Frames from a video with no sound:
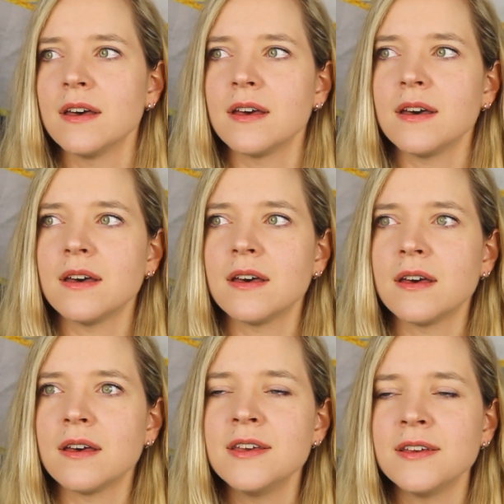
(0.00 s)

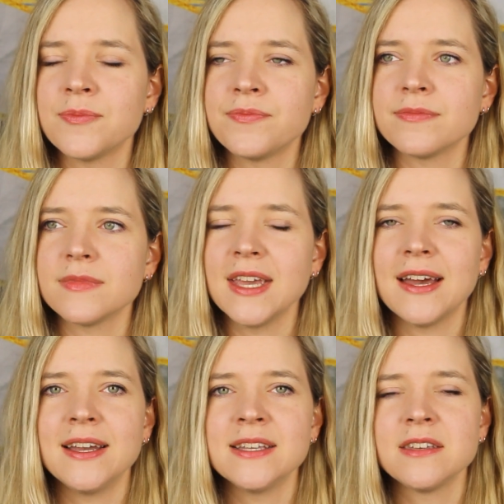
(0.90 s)

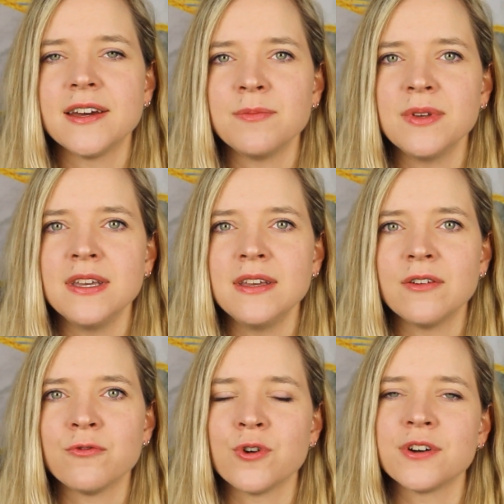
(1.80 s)
Yeah, it's gotta
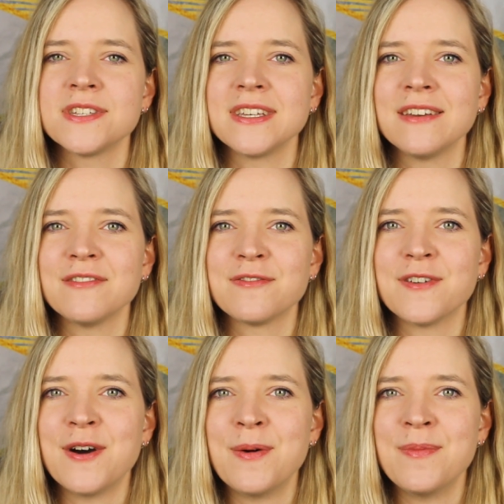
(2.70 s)
be Roxy
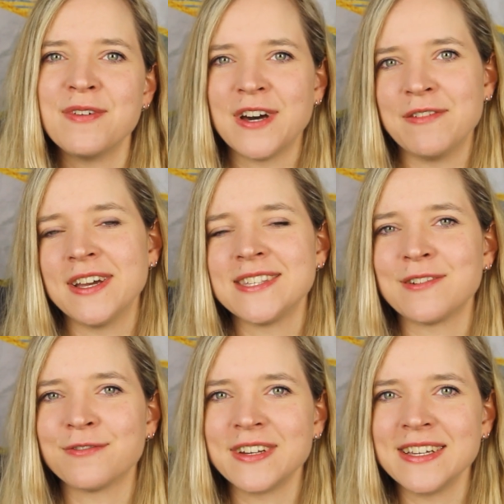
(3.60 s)
from Five Nights
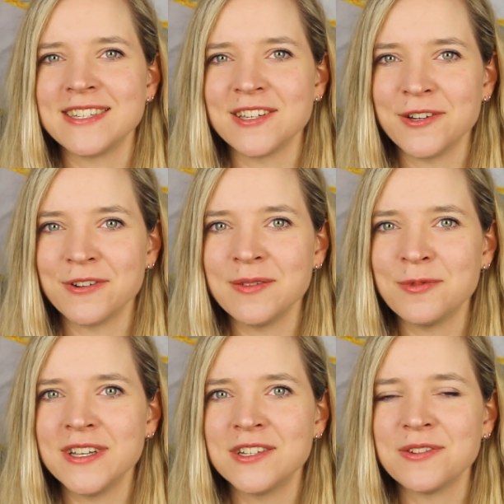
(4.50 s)
at Freddy's Security
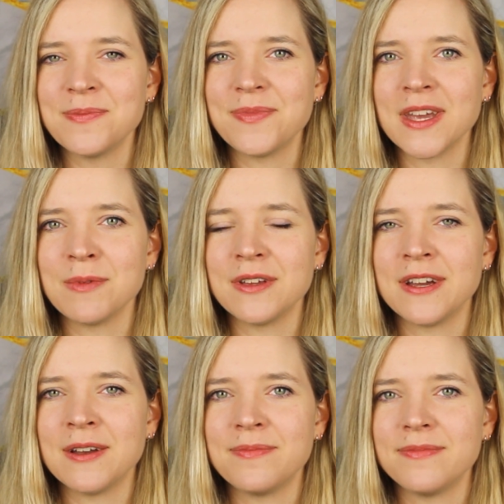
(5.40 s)
Breach. I'm
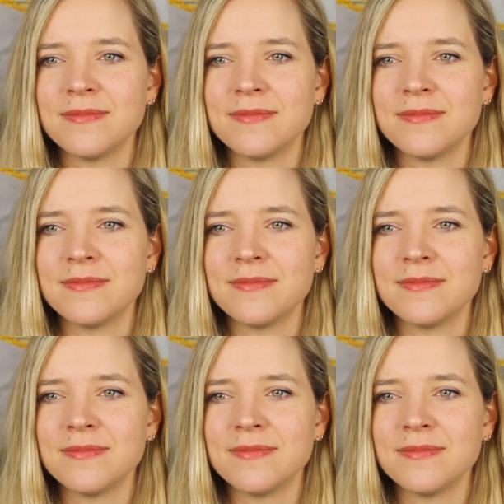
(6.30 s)
gonna